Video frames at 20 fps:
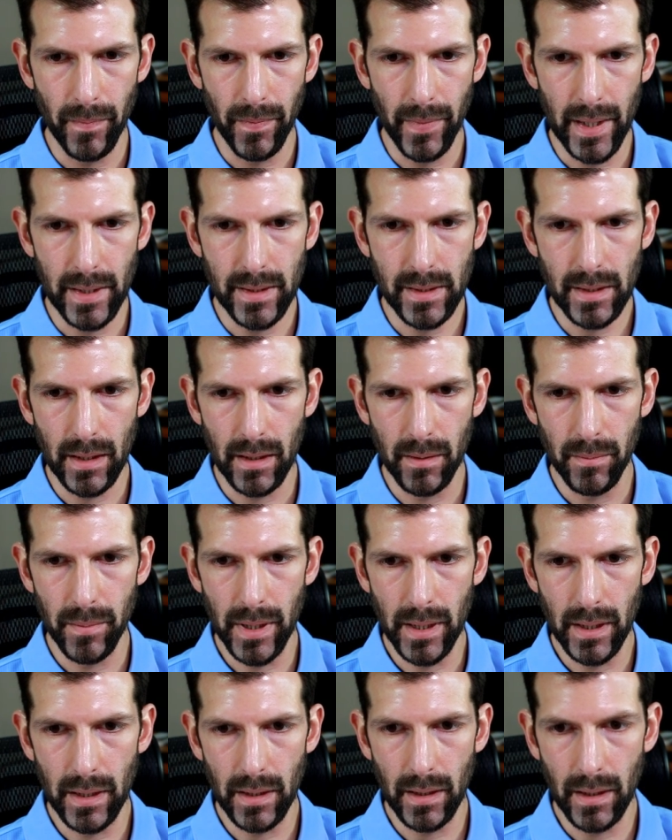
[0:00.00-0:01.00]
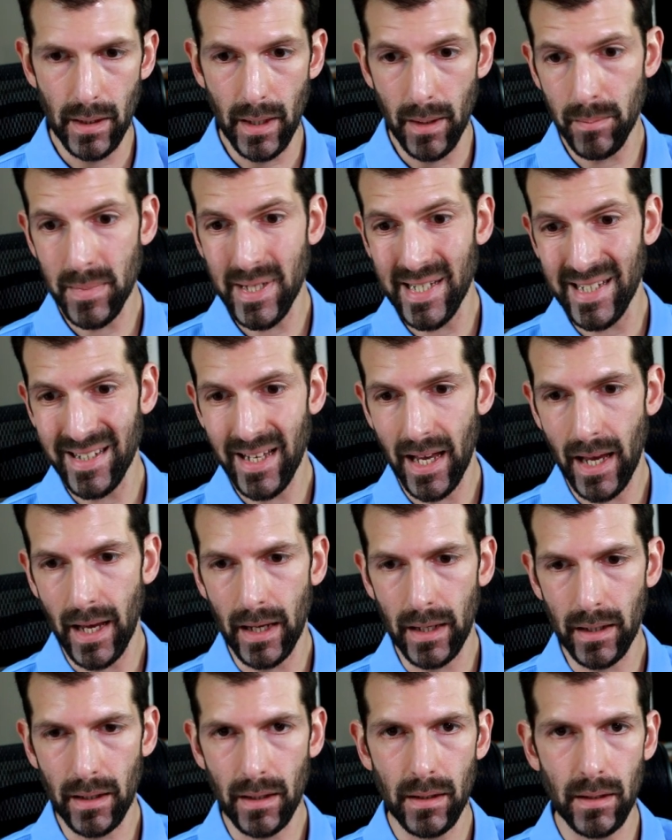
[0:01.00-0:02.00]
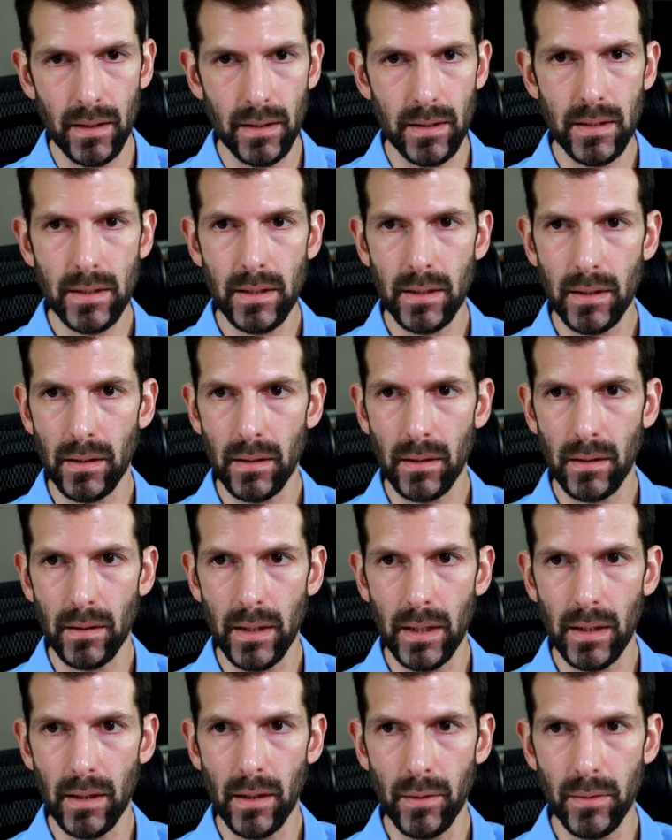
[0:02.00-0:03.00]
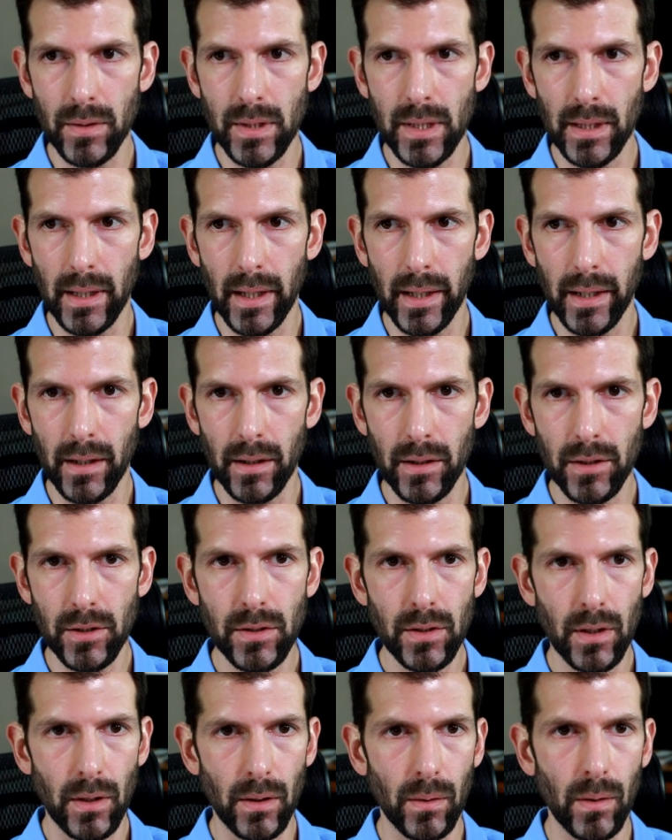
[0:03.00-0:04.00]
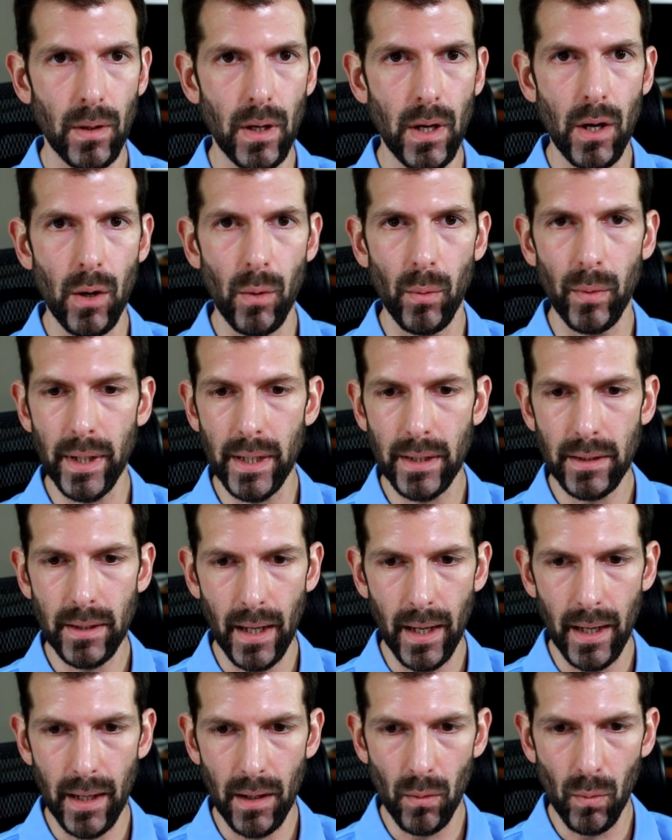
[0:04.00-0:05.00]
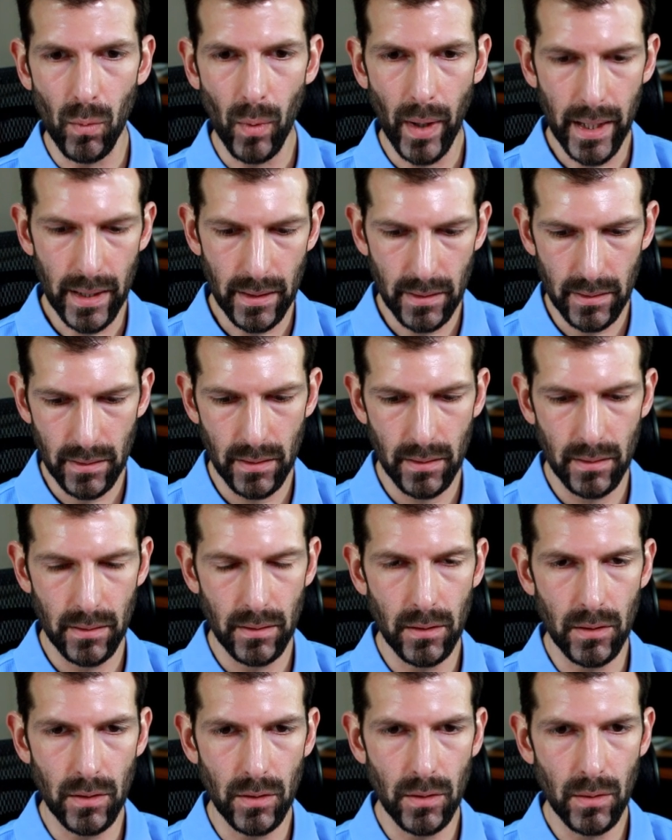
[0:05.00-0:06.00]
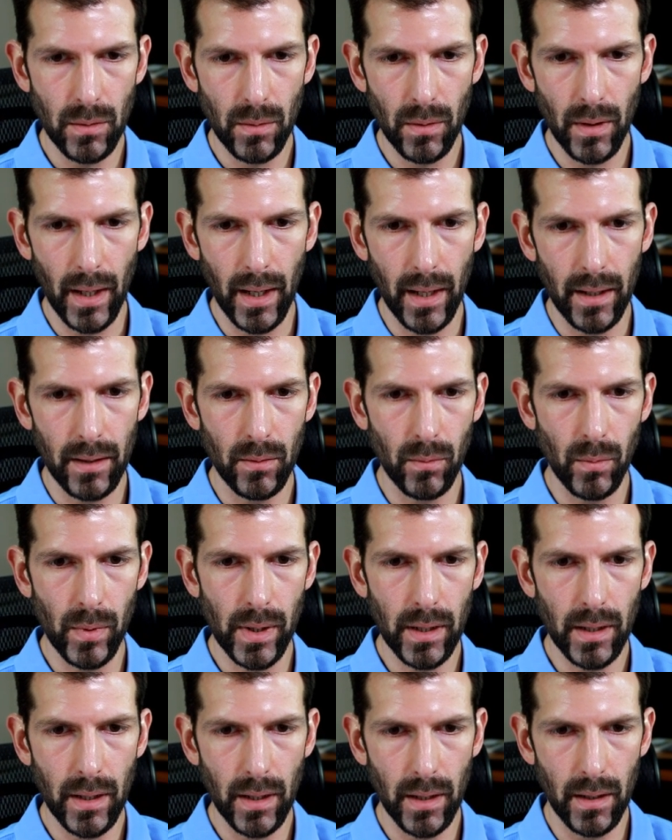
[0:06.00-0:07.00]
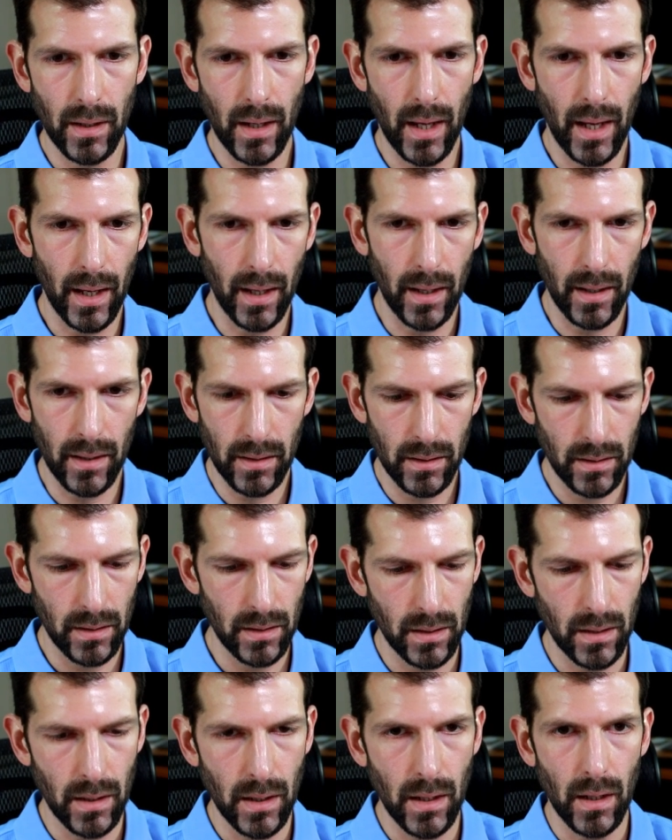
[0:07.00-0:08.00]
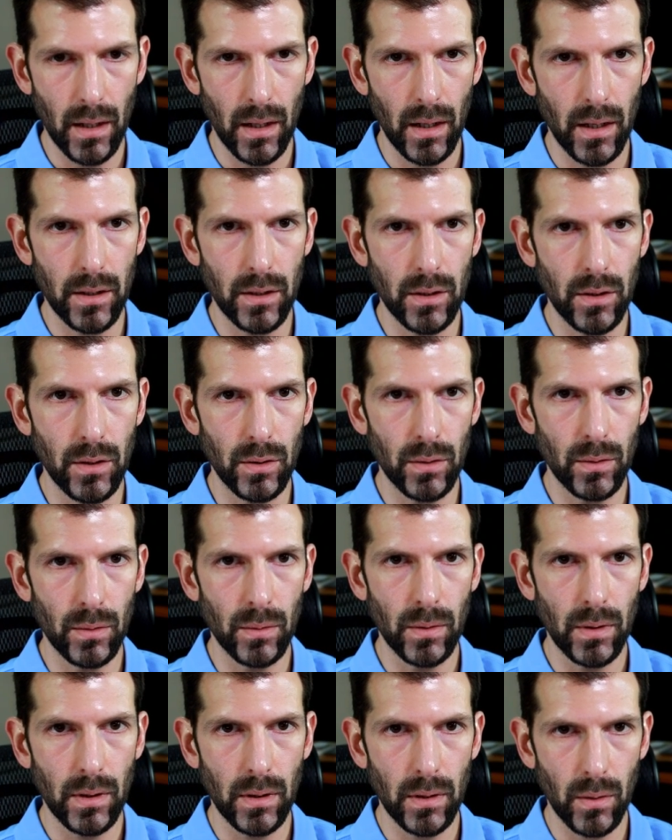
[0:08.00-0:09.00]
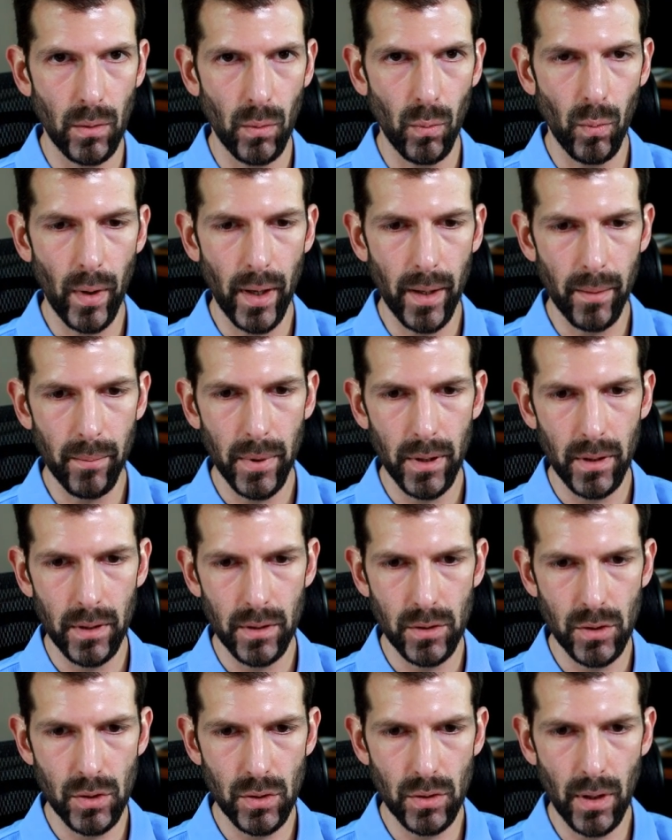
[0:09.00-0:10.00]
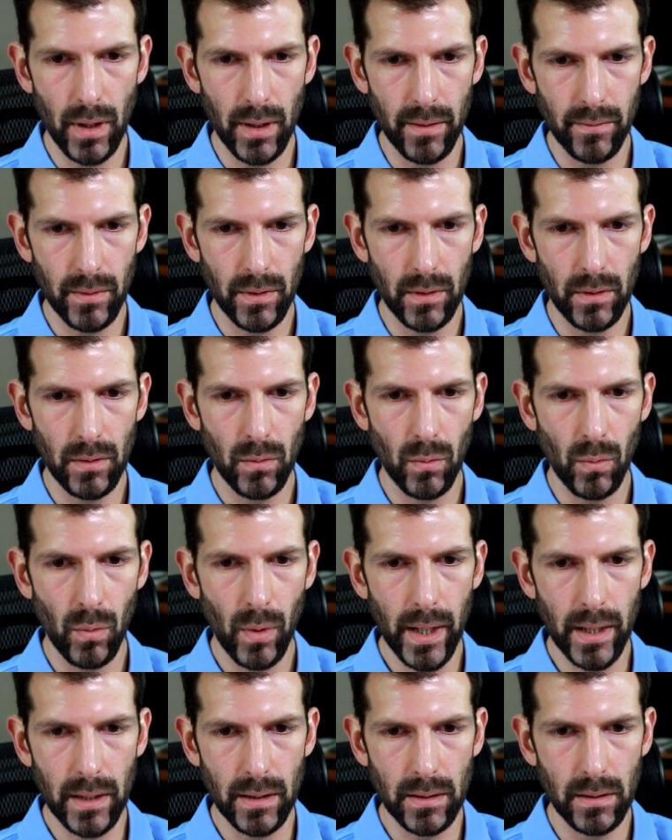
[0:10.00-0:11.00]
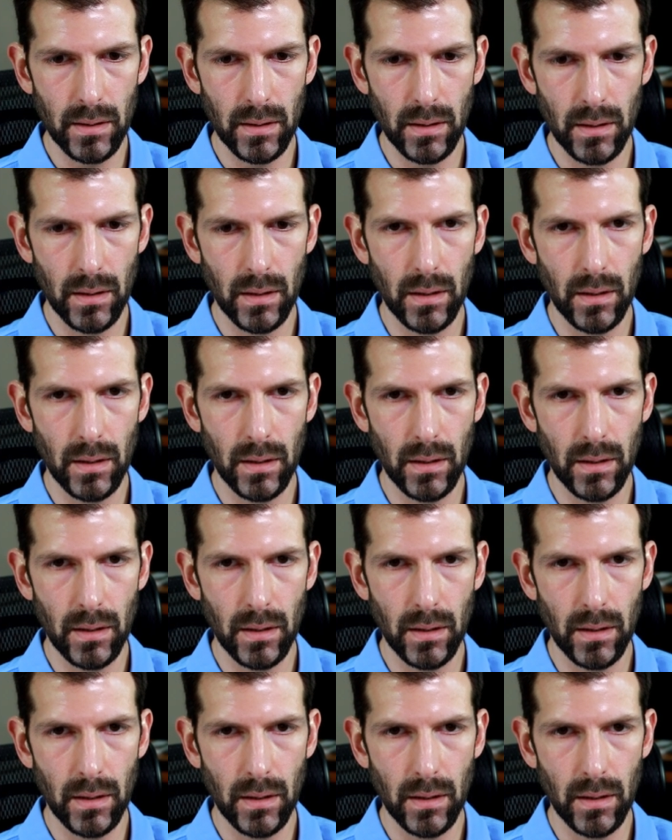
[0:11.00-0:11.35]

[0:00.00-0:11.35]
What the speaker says: it's going to be an empty tag until it loads in later. So we need to add a weight. To do that, we can add a new WebDriver weight.